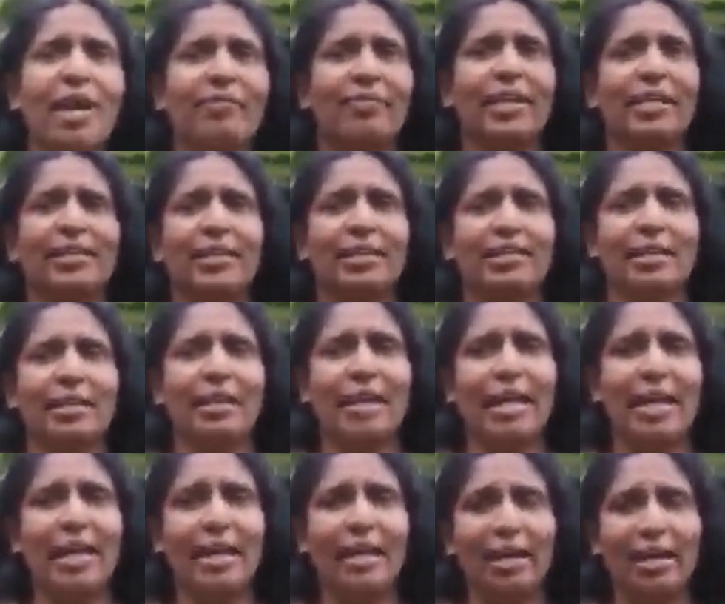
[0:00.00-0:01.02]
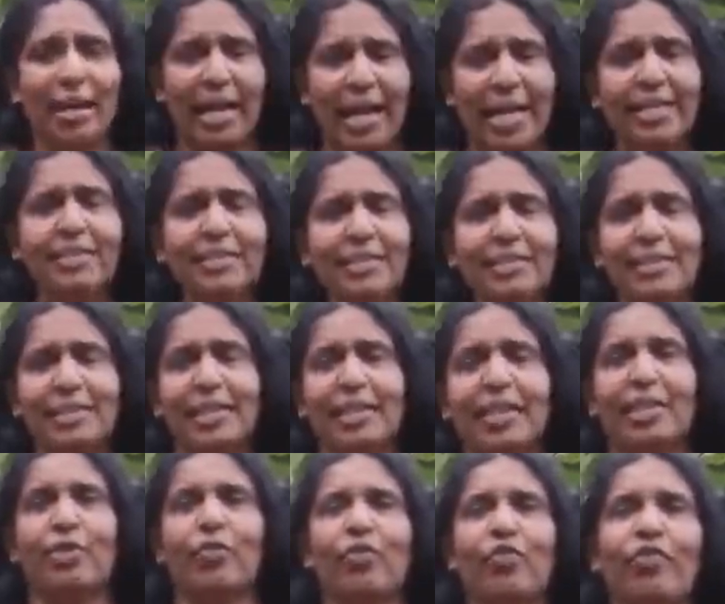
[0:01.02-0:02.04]
that it ends
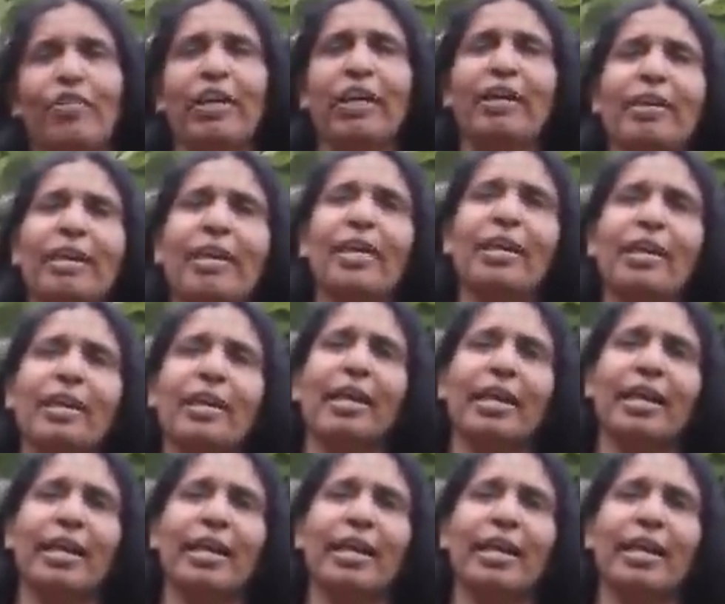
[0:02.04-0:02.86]
in a very